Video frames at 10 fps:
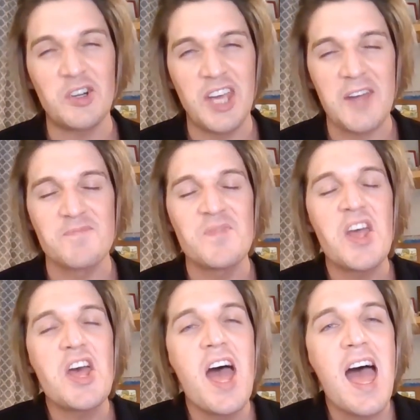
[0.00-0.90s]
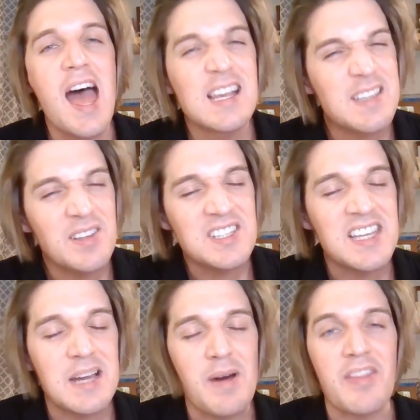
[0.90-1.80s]
Okay, something to
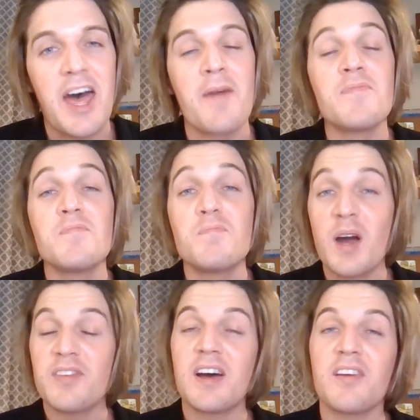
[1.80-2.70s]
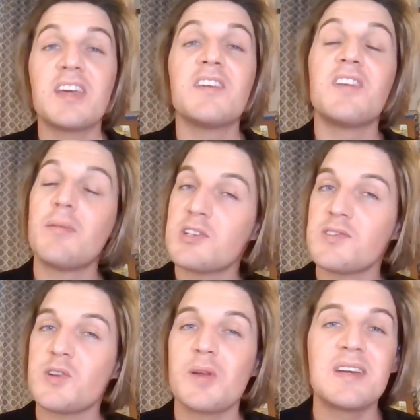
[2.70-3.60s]
think about there. Bye for now. Thank you very much
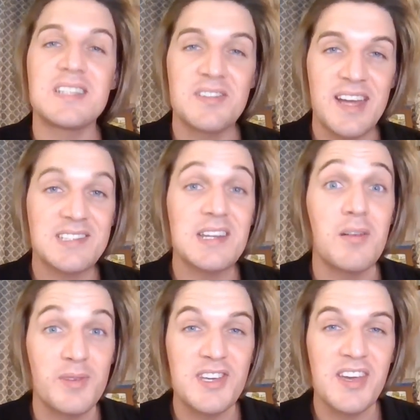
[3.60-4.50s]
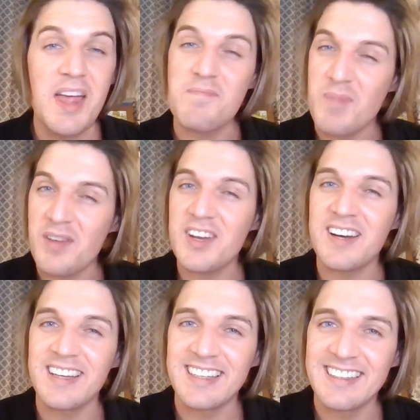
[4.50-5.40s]
for joining me. Until next time, I'll be seeing you now. Bye for now.